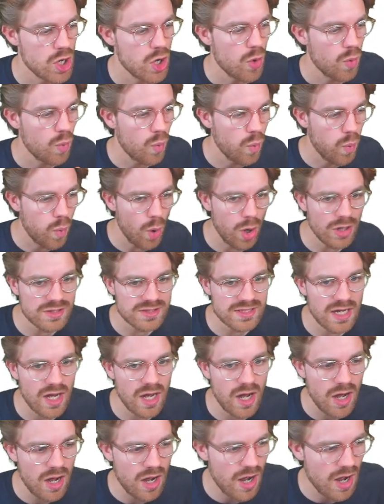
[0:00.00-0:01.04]
What
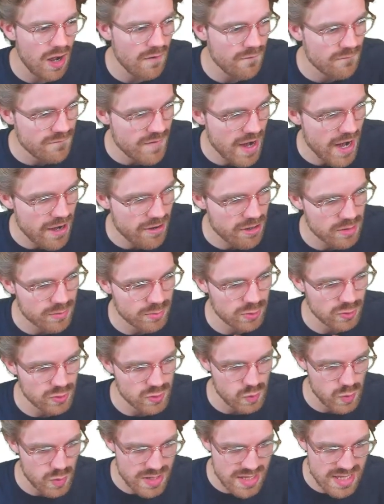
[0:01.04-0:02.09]
are our variables
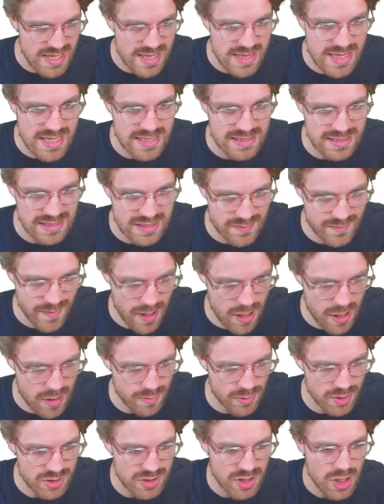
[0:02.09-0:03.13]
within this
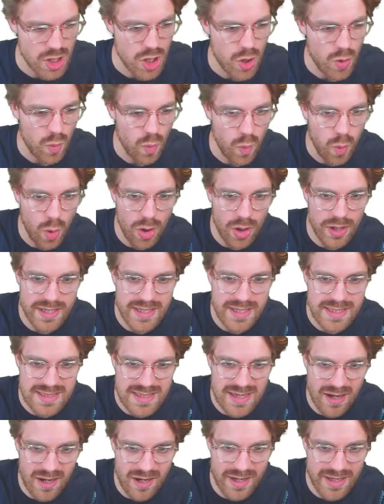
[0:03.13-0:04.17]
experiment? What is
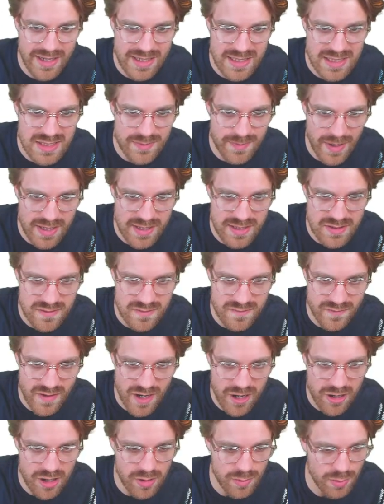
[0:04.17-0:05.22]
our independent
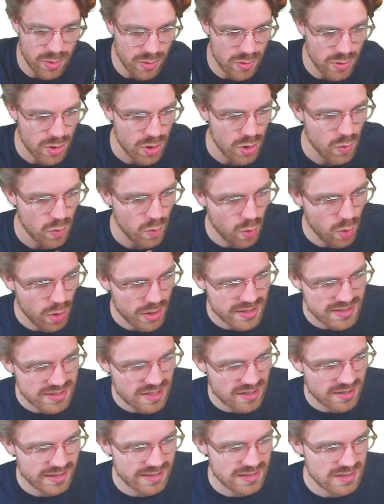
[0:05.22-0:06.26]
variable? What is
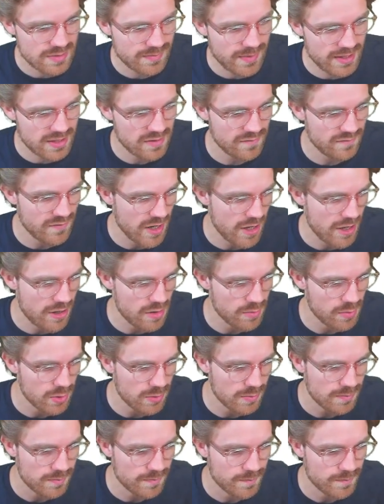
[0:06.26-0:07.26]
our independent variable?